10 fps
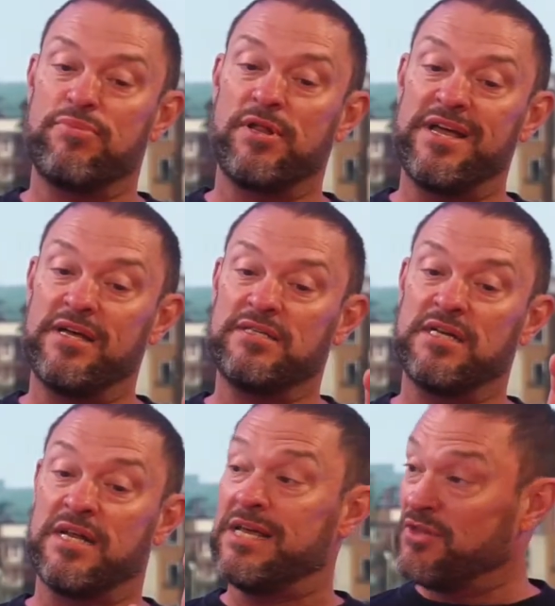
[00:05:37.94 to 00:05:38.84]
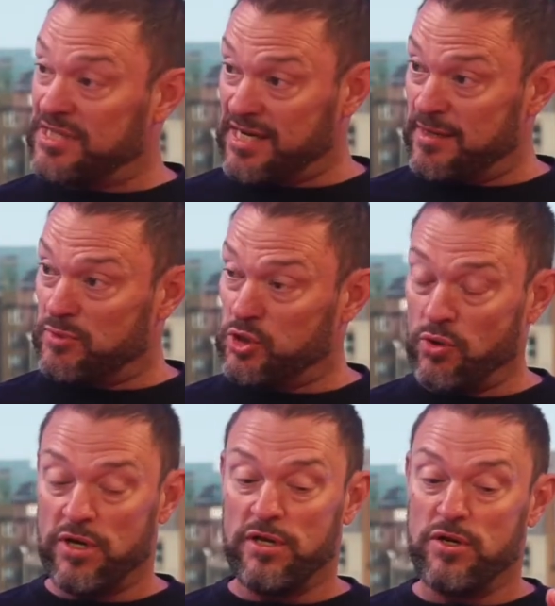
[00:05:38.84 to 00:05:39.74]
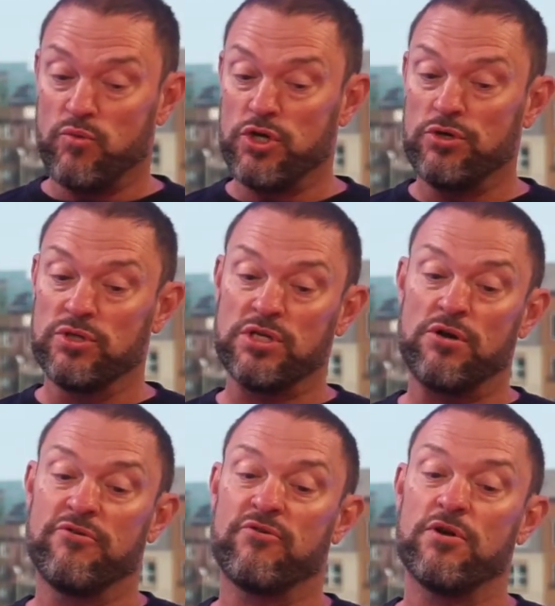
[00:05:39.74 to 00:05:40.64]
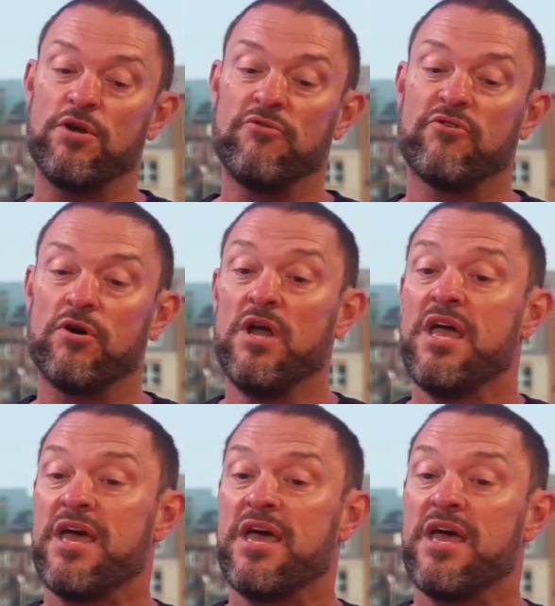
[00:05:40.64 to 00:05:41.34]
plant in the same soil and would use it over and over